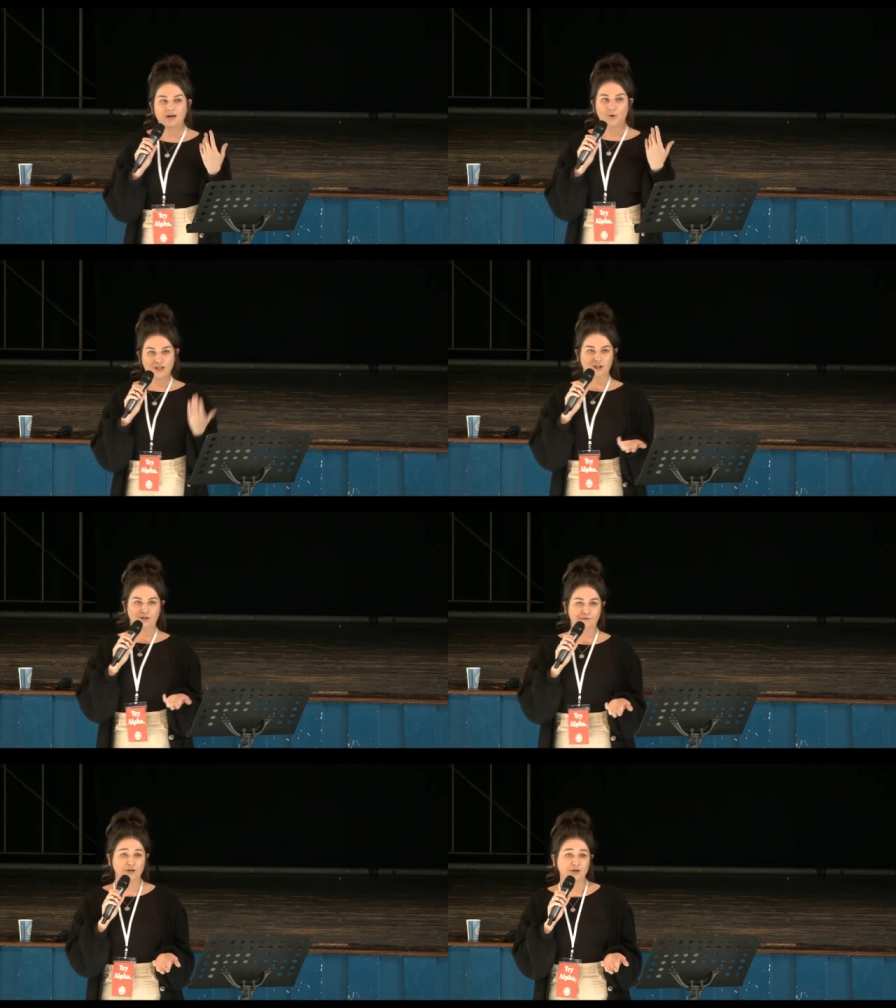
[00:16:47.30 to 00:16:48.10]

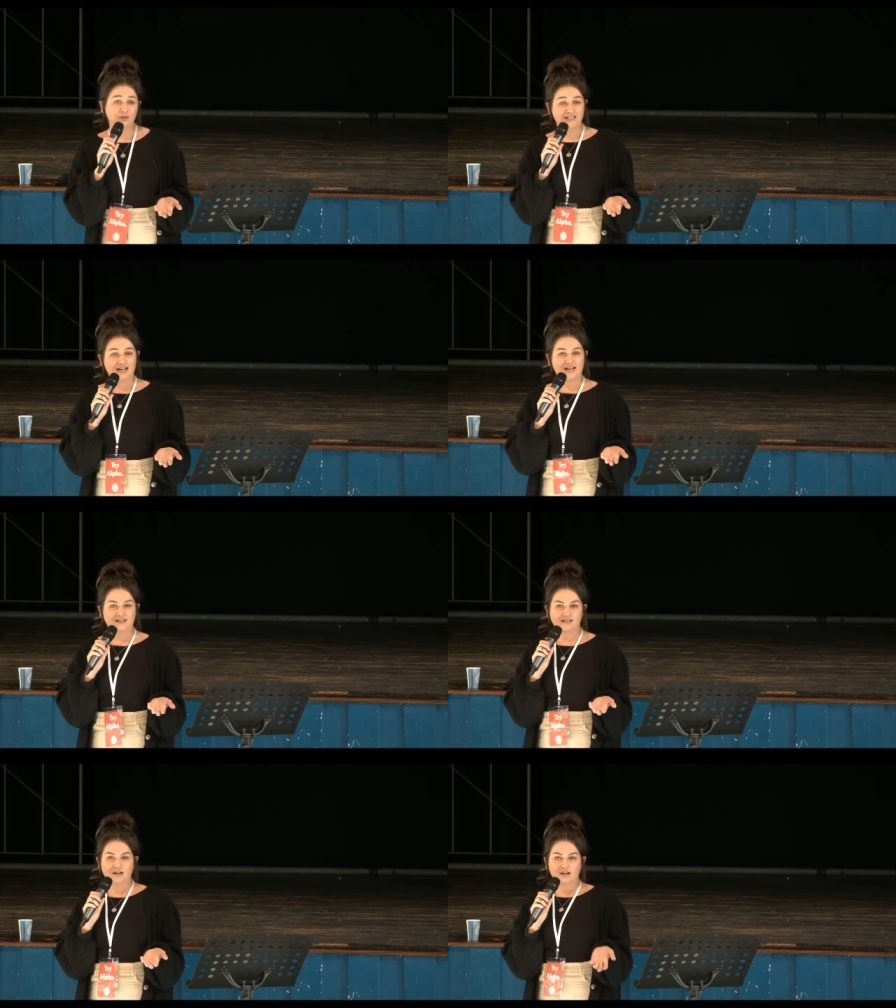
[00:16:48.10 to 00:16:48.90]
question for you today
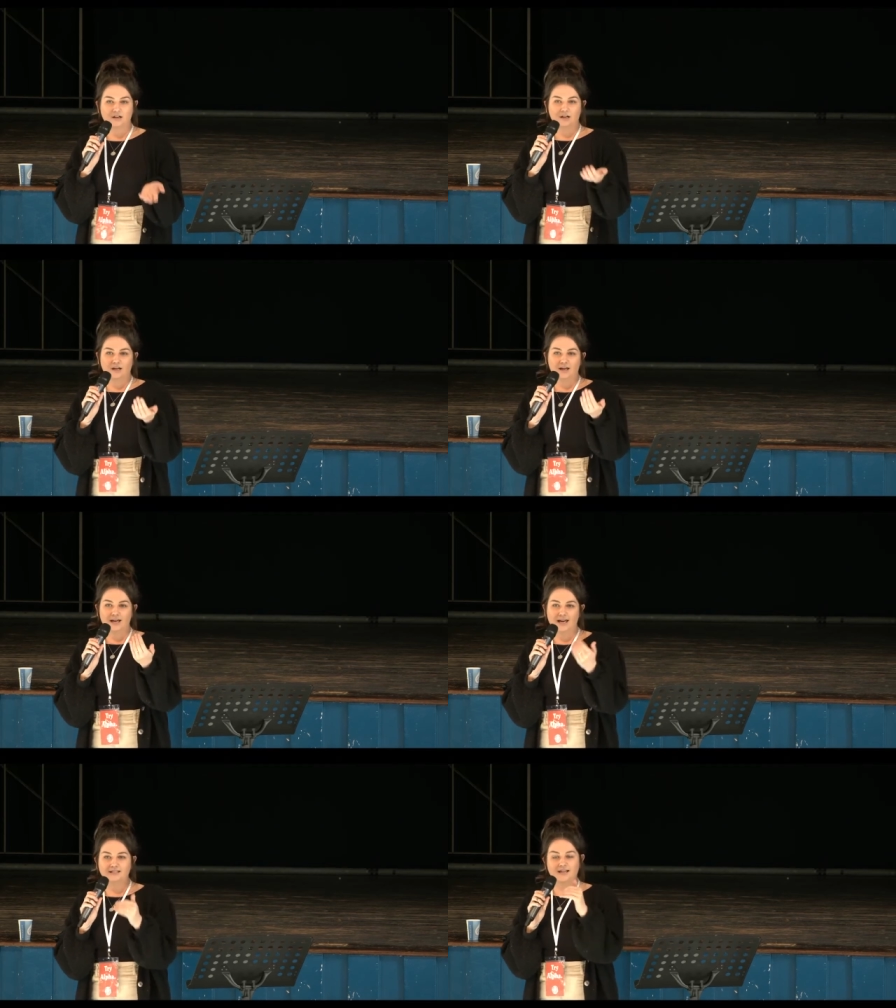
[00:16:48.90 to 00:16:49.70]
is
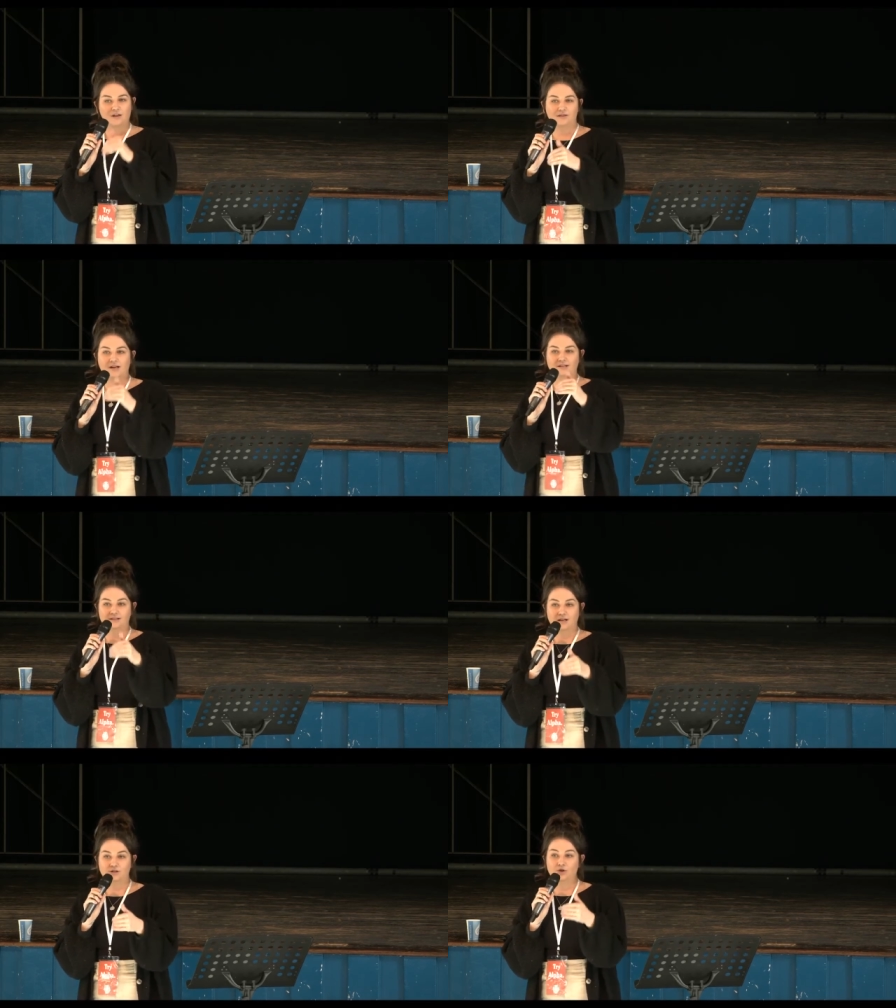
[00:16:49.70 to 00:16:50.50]
is there things
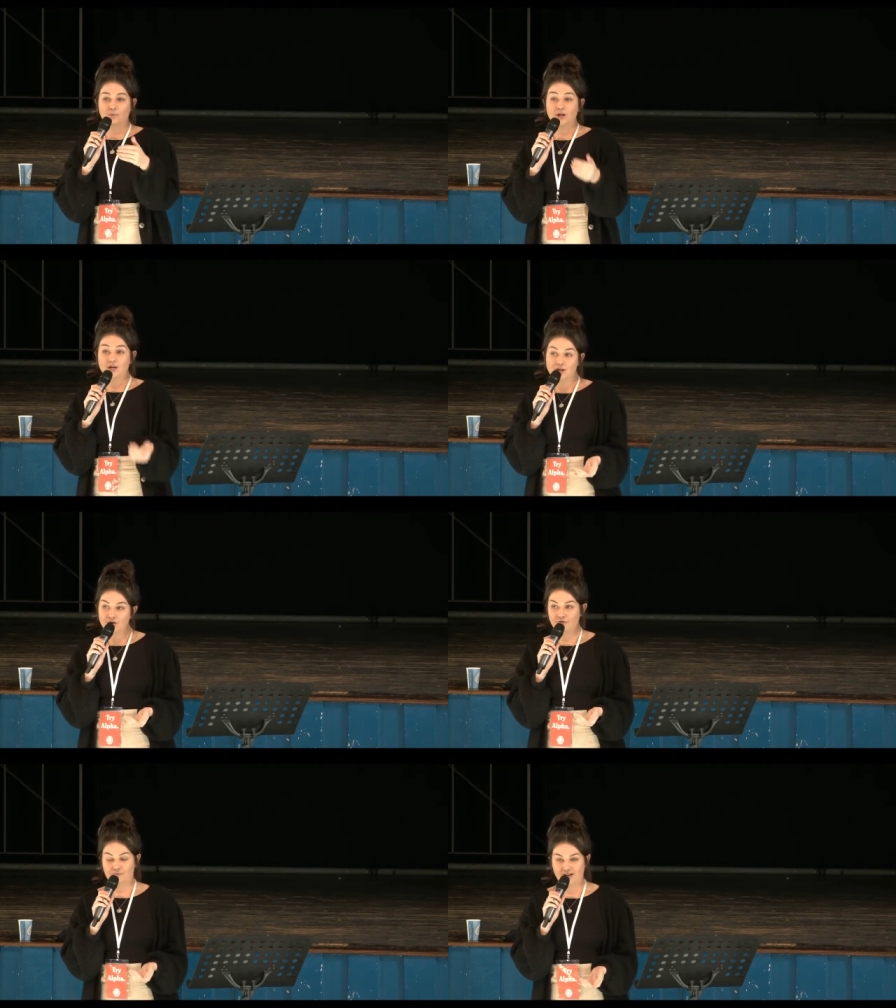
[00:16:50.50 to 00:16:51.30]
that are stopping
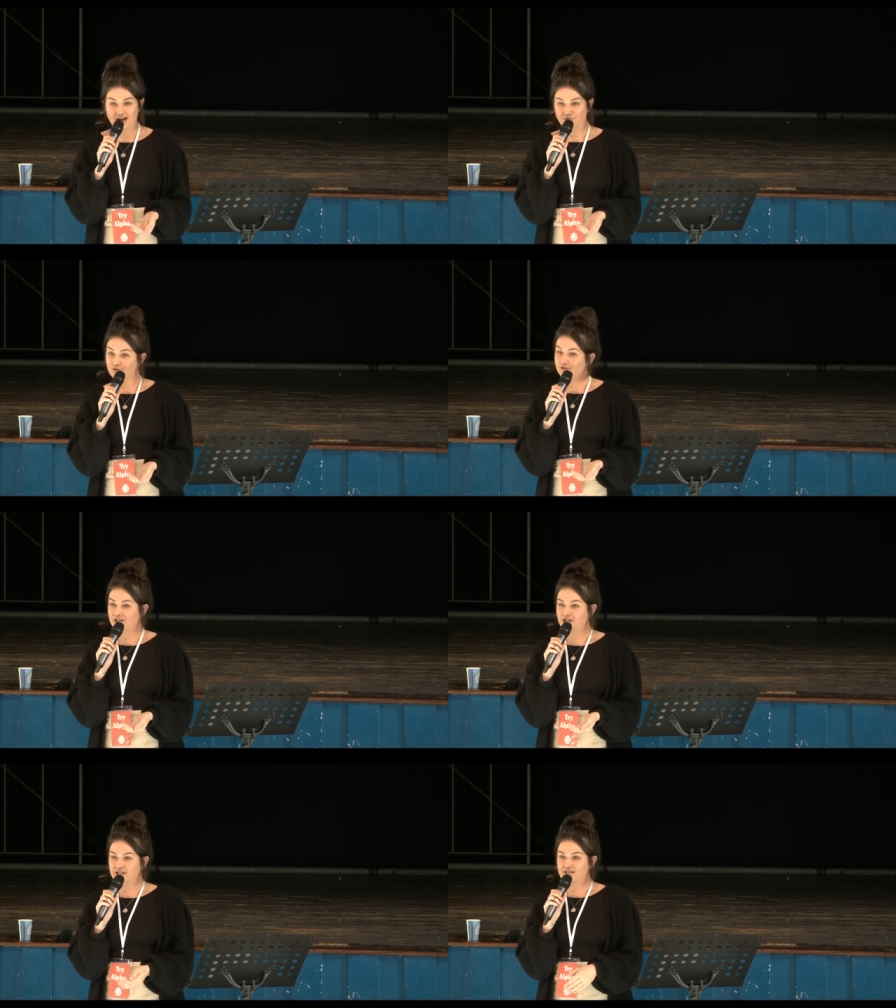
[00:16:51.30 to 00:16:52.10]
you from
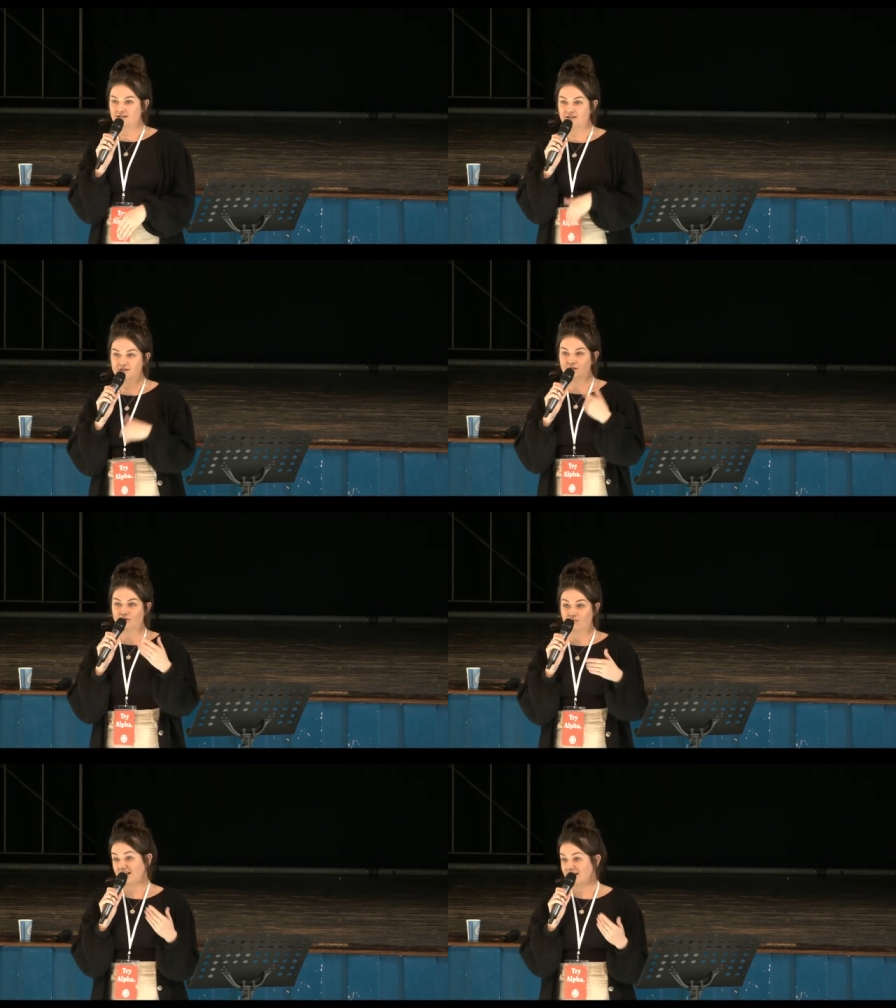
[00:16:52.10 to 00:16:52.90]
encountering Jesus
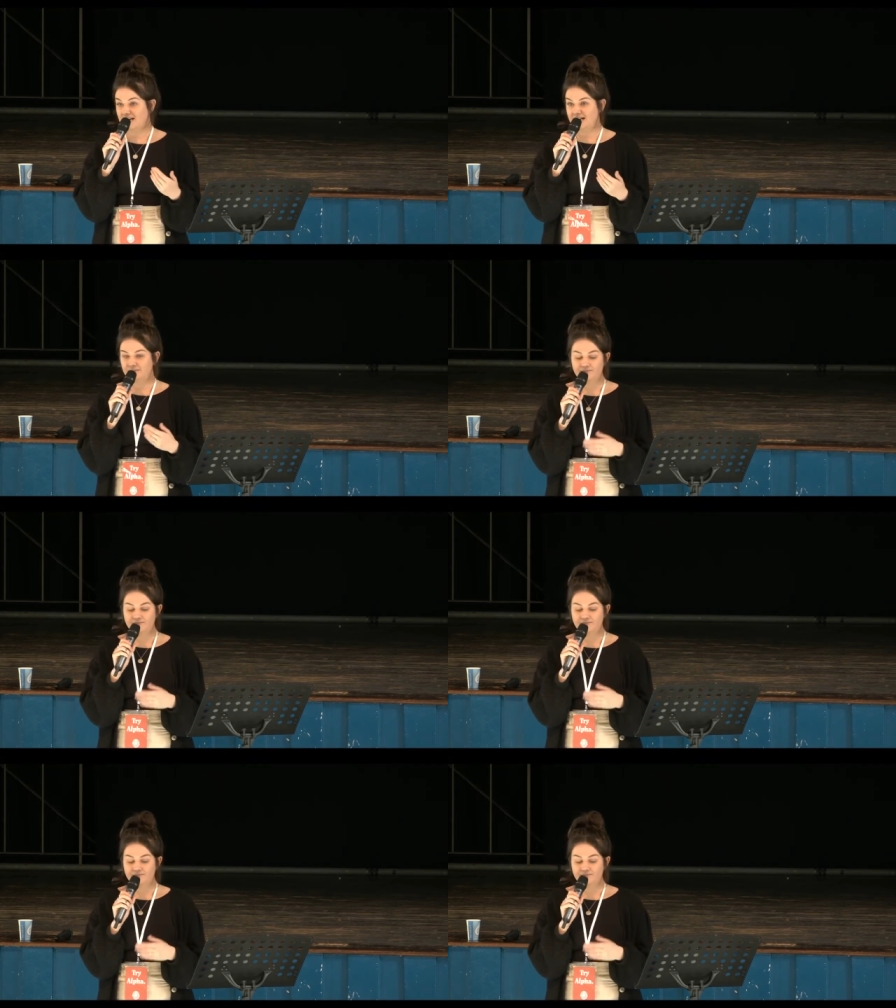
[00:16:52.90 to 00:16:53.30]
regularly